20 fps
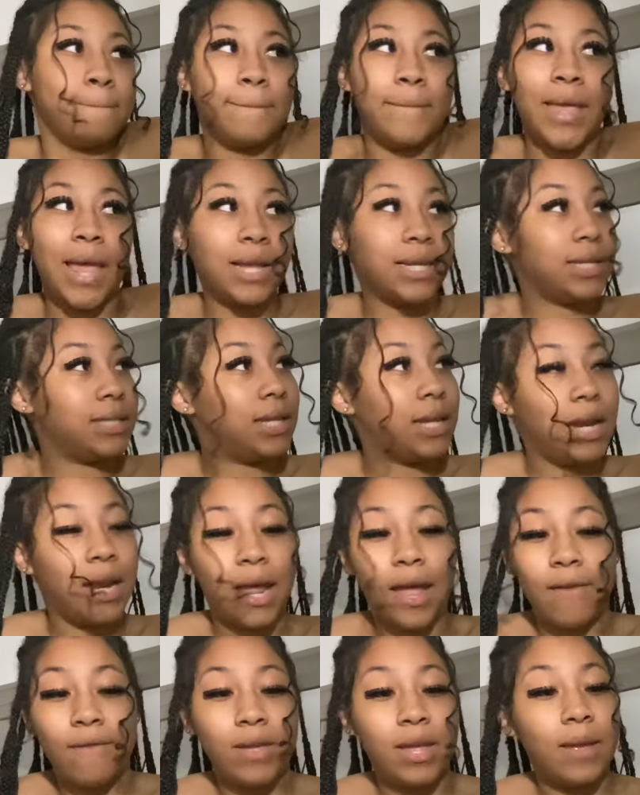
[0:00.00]
I just didn't
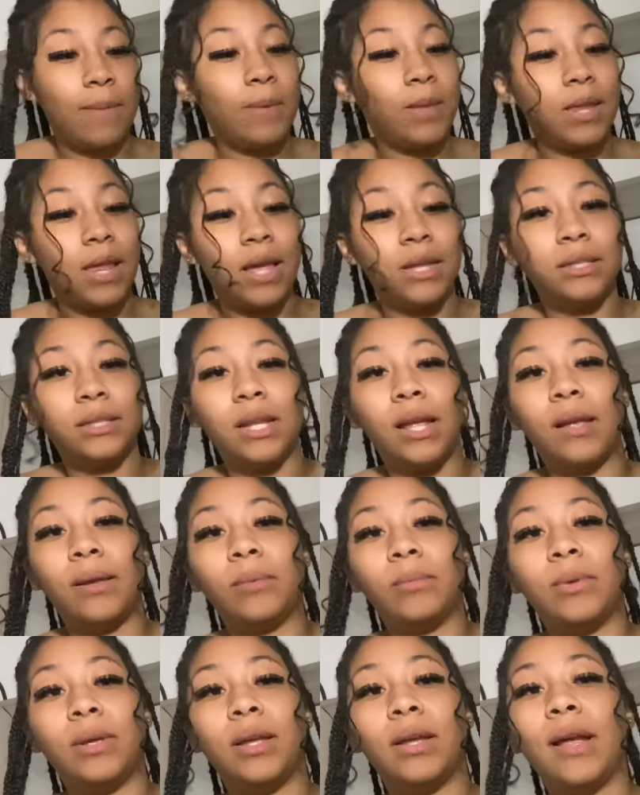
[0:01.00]
have it any last
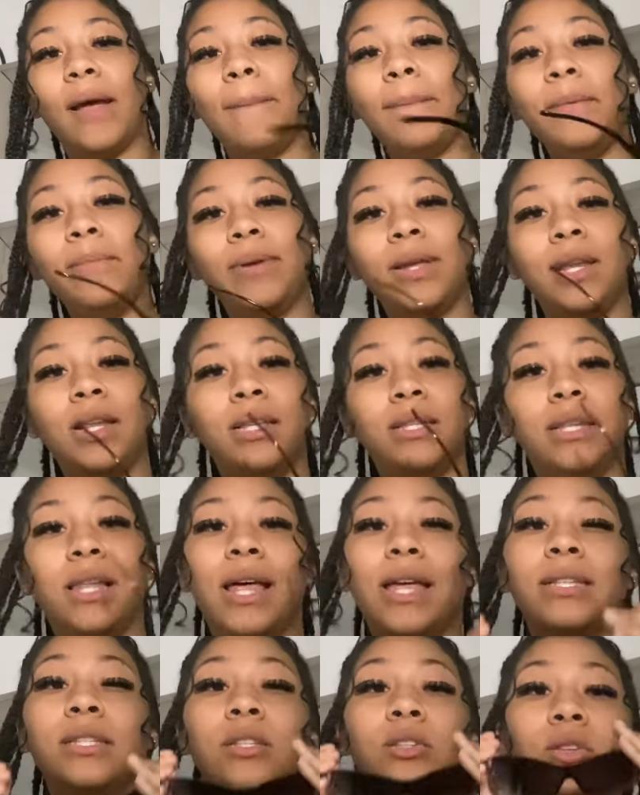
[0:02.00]
night. But I'm gonna put these
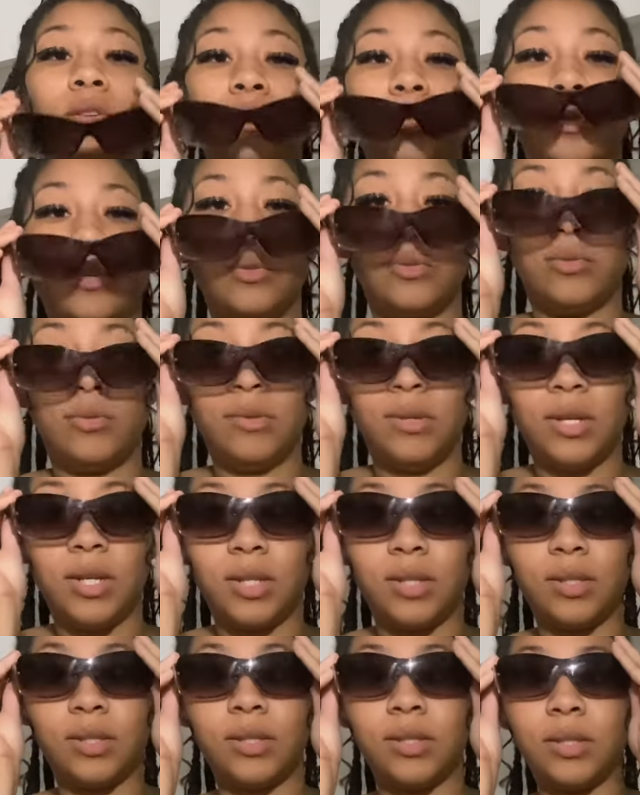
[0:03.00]
glasses on soon
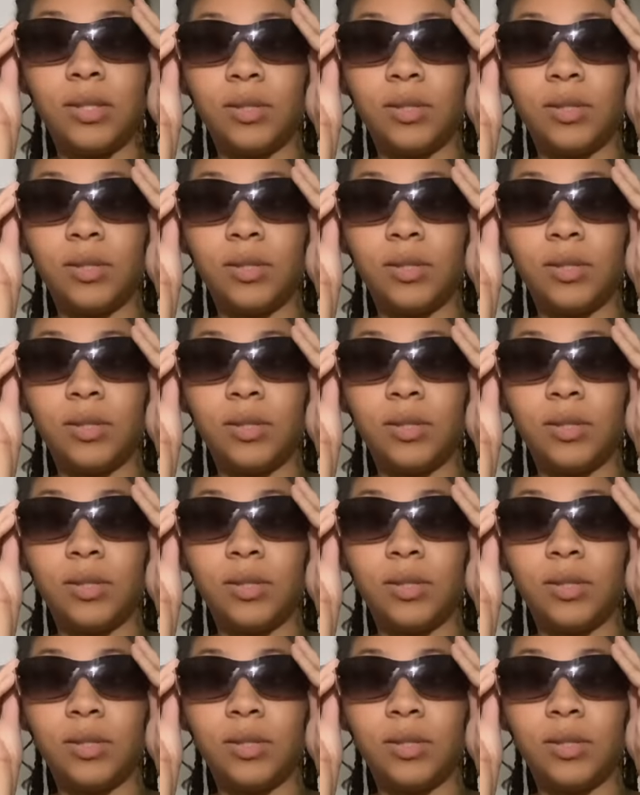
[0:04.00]
because